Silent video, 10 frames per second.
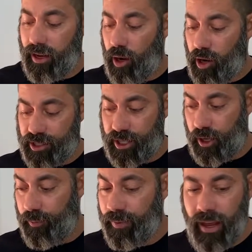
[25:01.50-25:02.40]

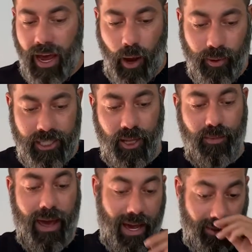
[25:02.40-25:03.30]
also, I went to the
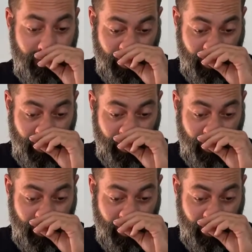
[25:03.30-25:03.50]
bag